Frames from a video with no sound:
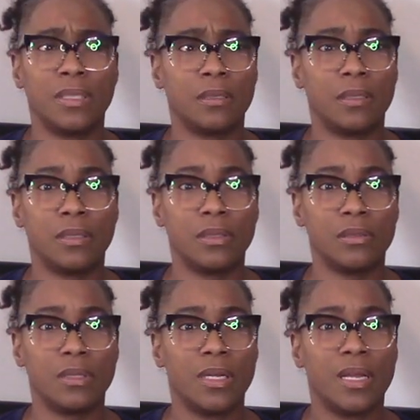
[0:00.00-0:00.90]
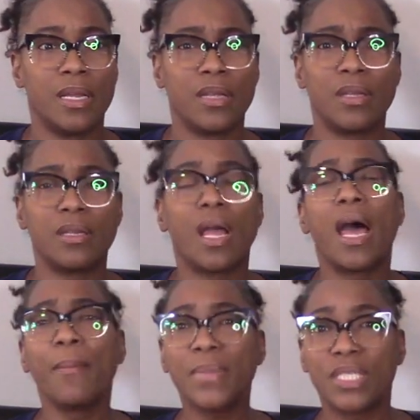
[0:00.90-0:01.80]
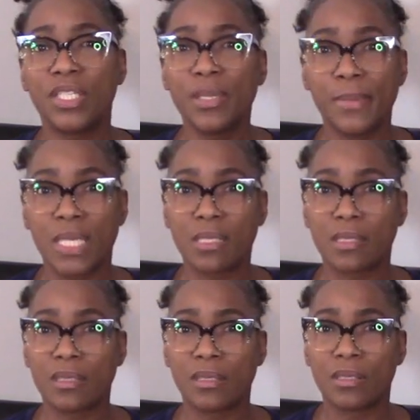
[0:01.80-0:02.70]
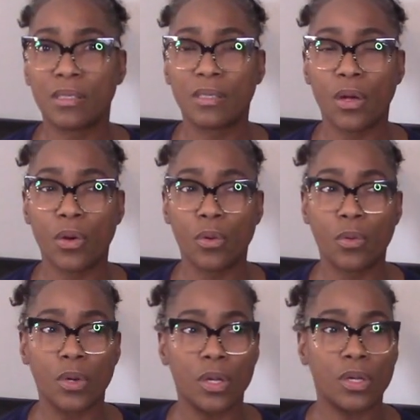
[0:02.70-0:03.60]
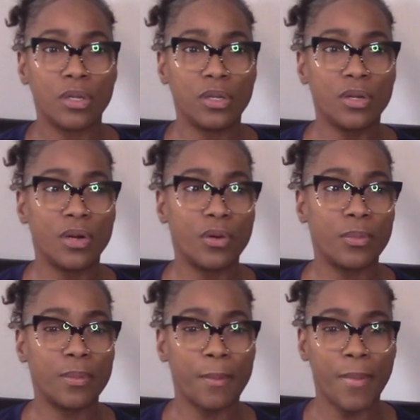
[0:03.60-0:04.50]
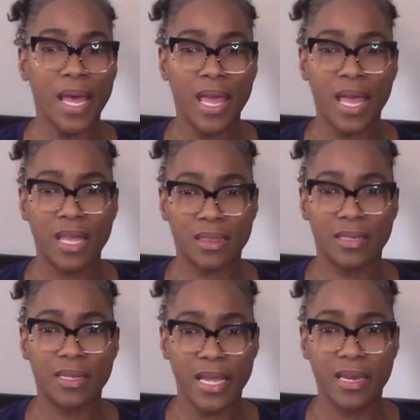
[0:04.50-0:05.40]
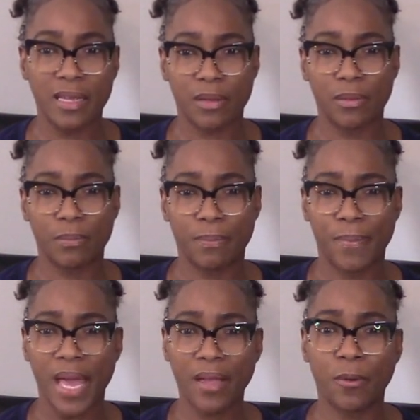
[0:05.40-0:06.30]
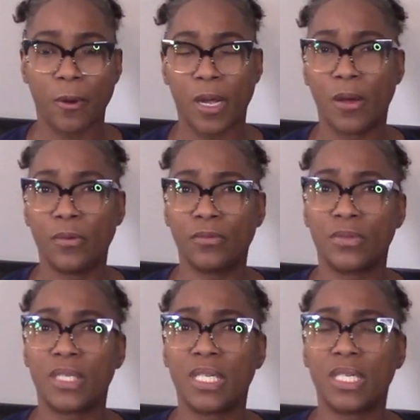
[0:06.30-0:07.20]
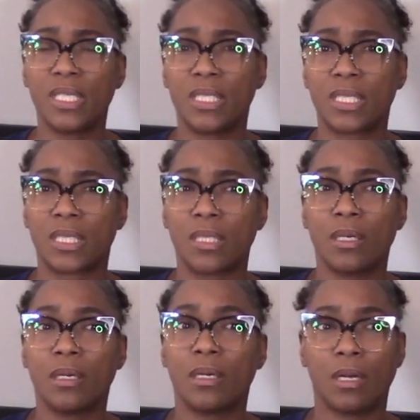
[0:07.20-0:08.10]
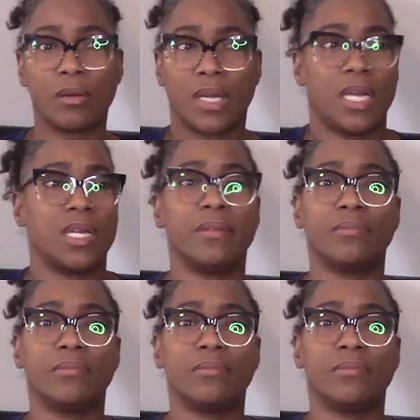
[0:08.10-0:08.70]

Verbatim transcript: And I'm a gymnast, so you know, my athletic background is okay.